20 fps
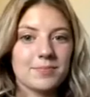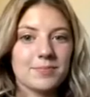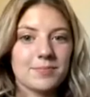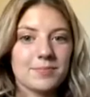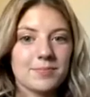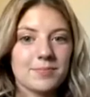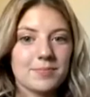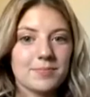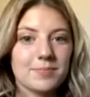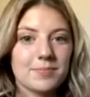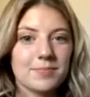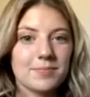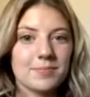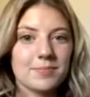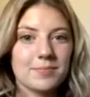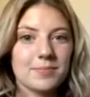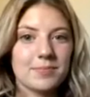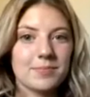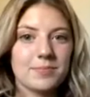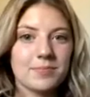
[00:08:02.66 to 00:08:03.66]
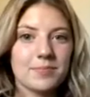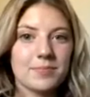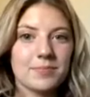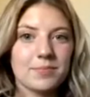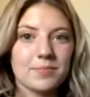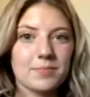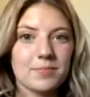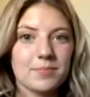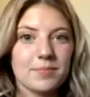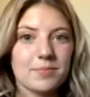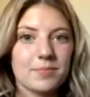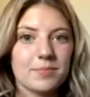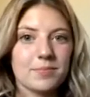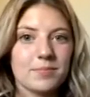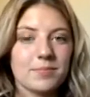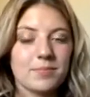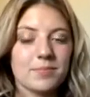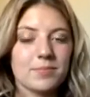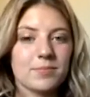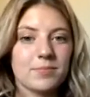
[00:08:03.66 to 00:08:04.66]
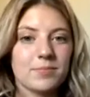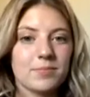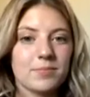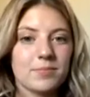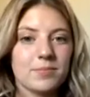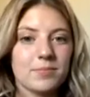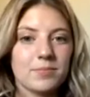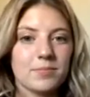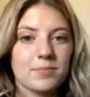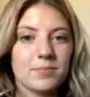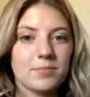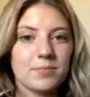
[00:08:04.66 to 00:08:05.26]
(not speaking)